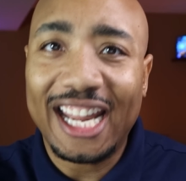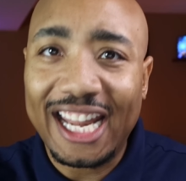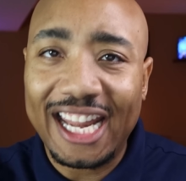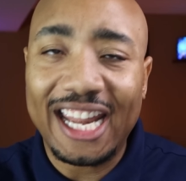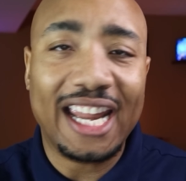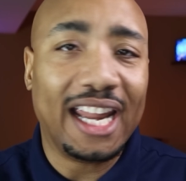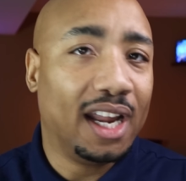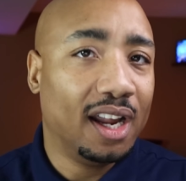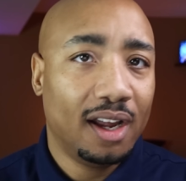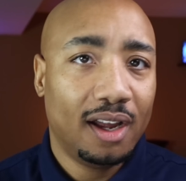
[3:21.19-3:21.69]

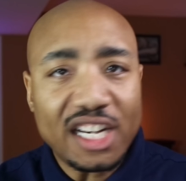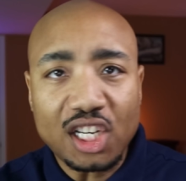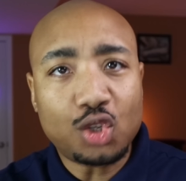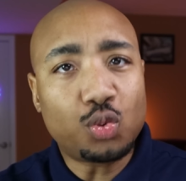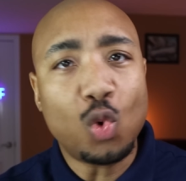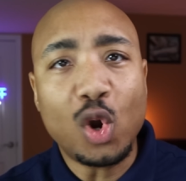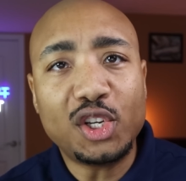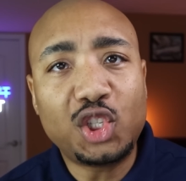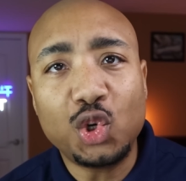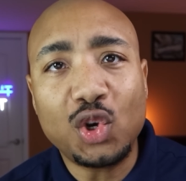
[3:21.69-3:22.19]
E. They
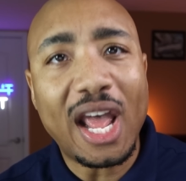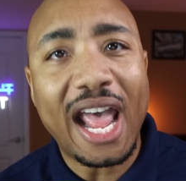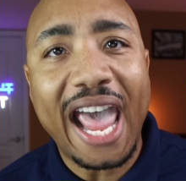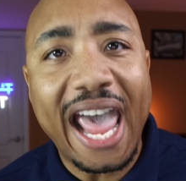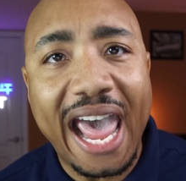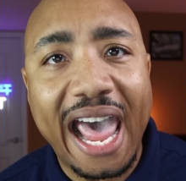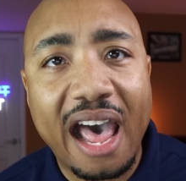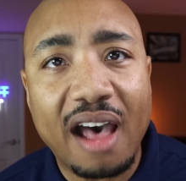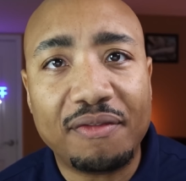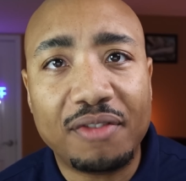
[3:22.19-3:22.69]
just want you to
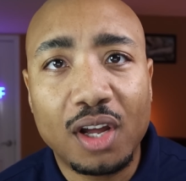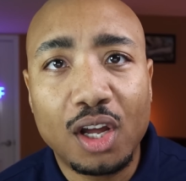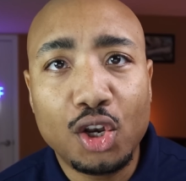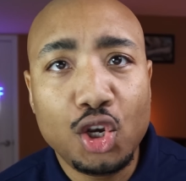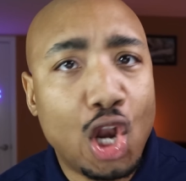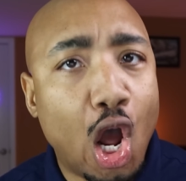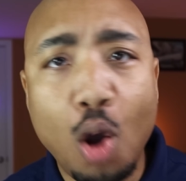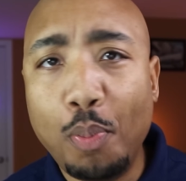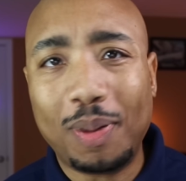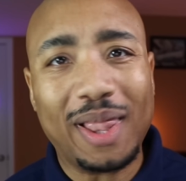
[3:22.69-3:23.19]
have
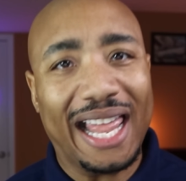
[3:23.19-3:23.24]
no